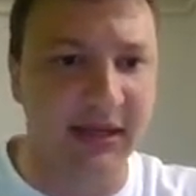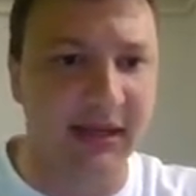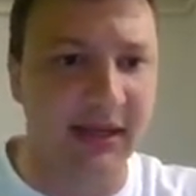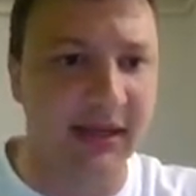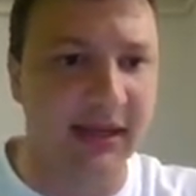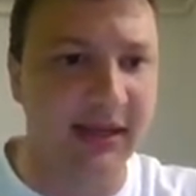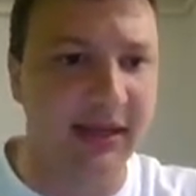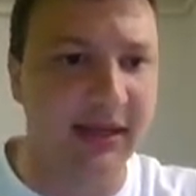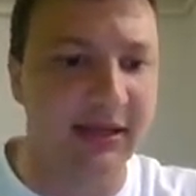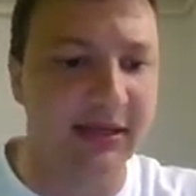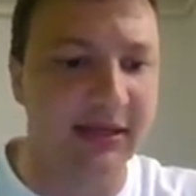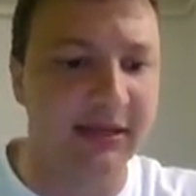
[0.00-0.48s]

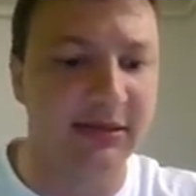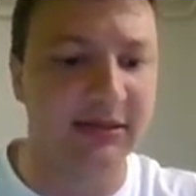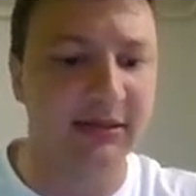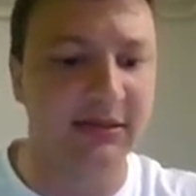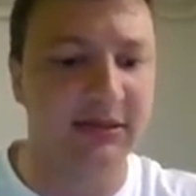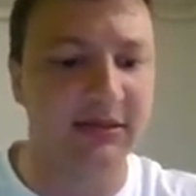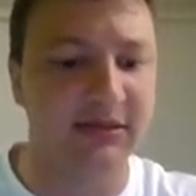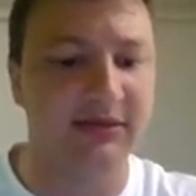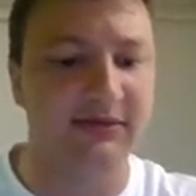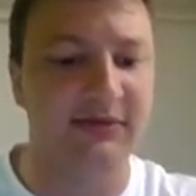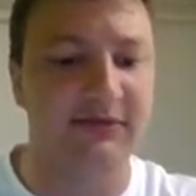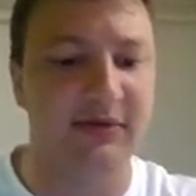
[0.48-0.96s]

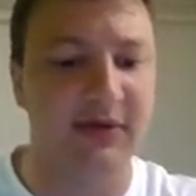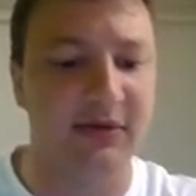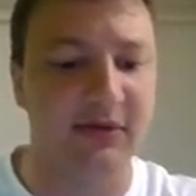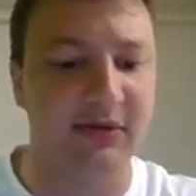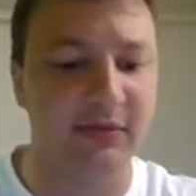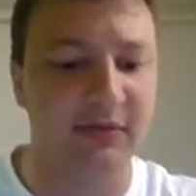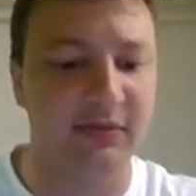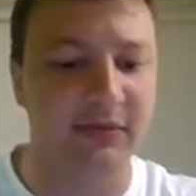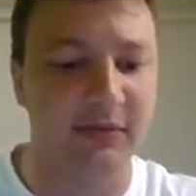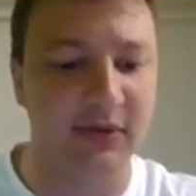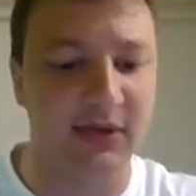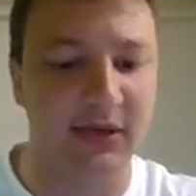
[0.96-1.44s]
And if I
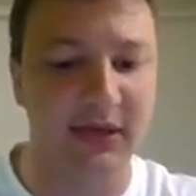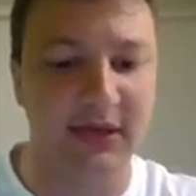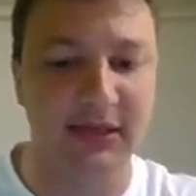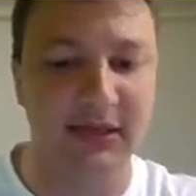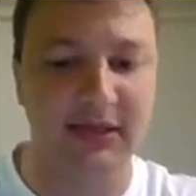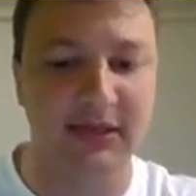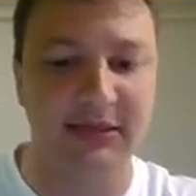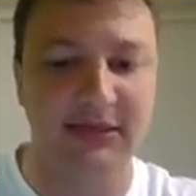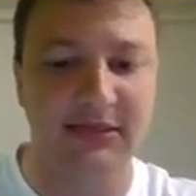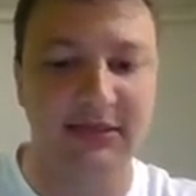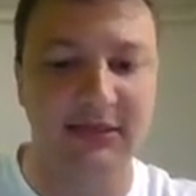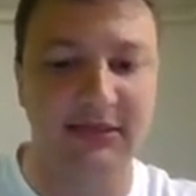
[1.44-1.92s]
run
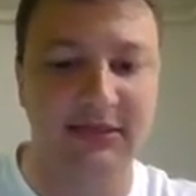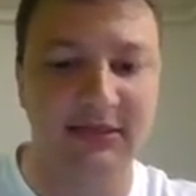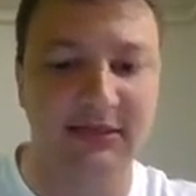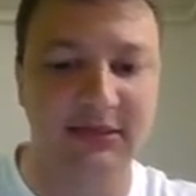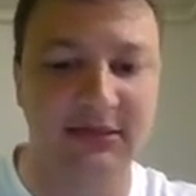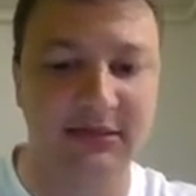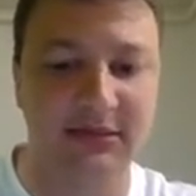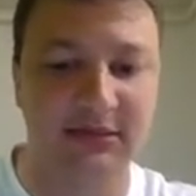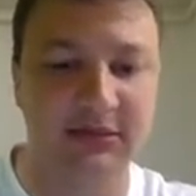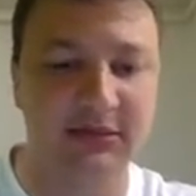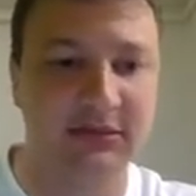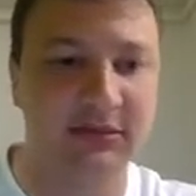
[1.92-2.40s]
it,
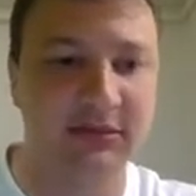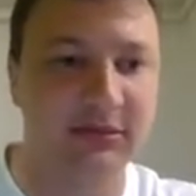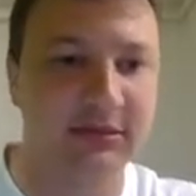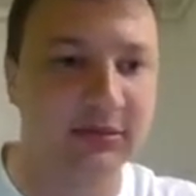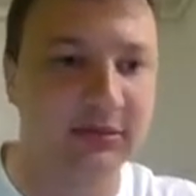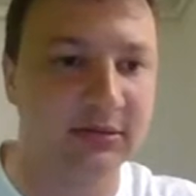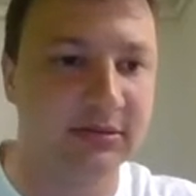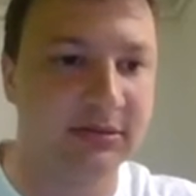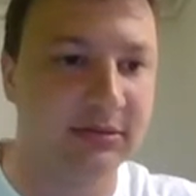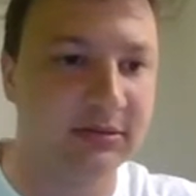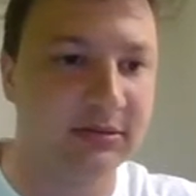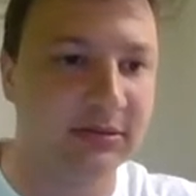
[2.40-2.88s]

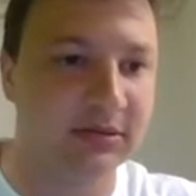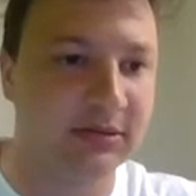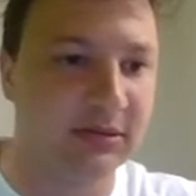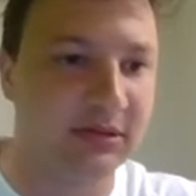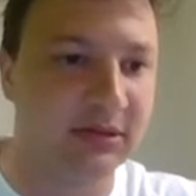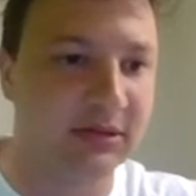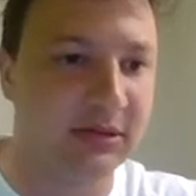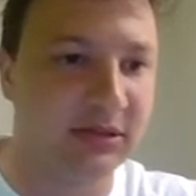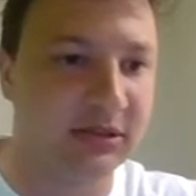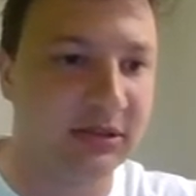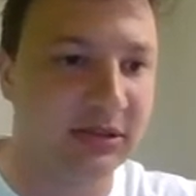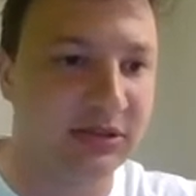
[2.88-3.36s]

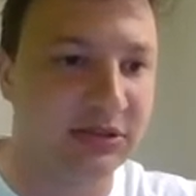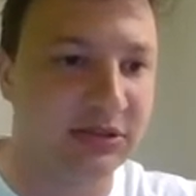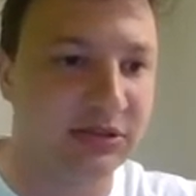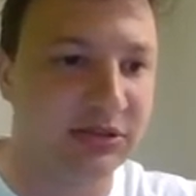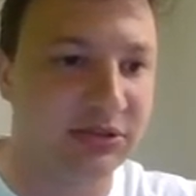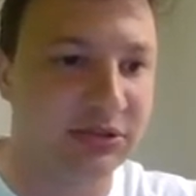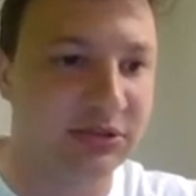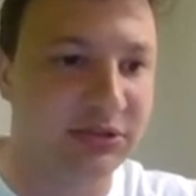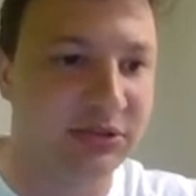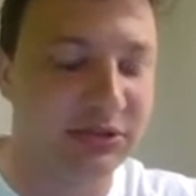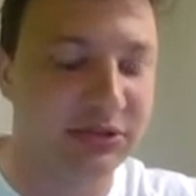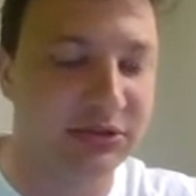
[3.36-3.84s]
it
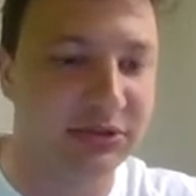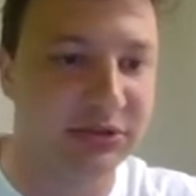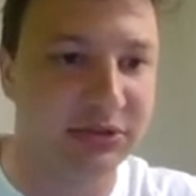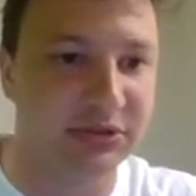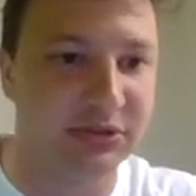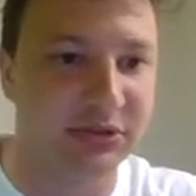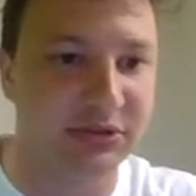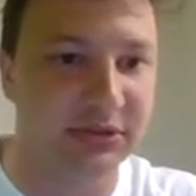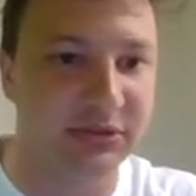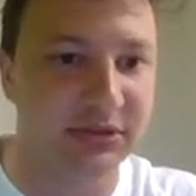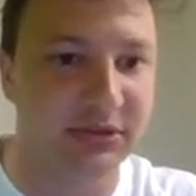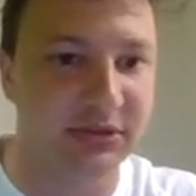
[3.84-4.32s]

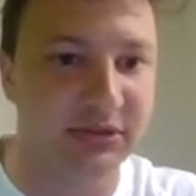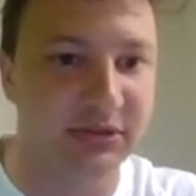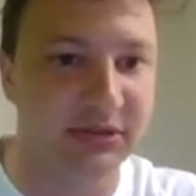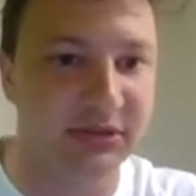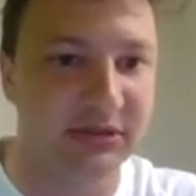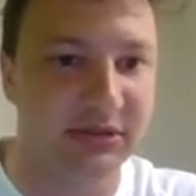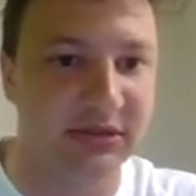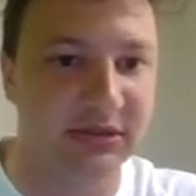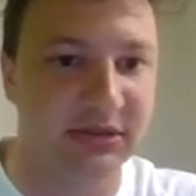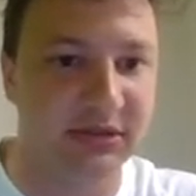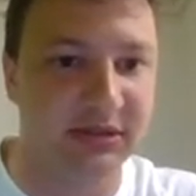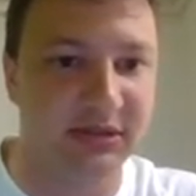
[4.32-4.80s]
should
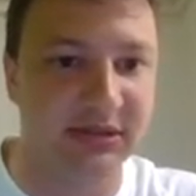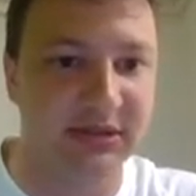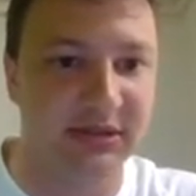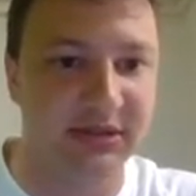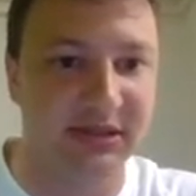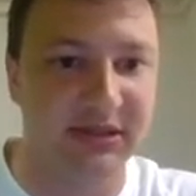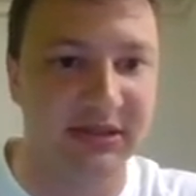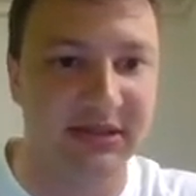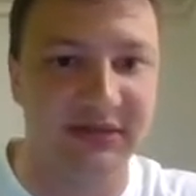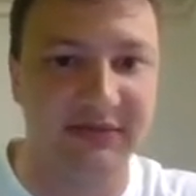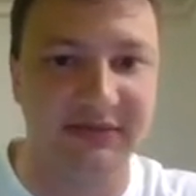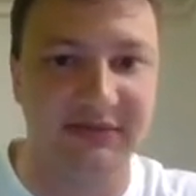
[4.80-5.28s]

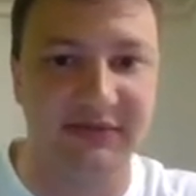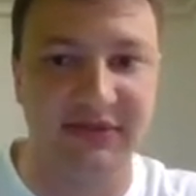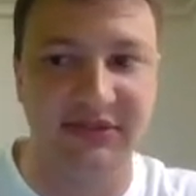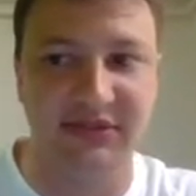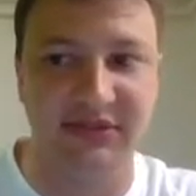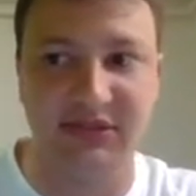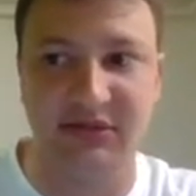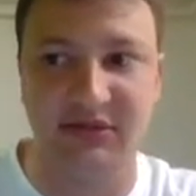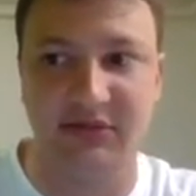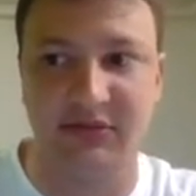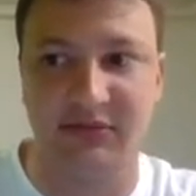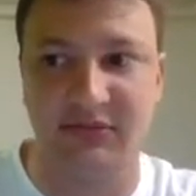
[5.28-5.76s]
give
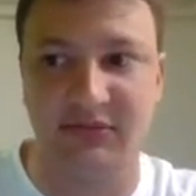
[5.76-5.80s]
us a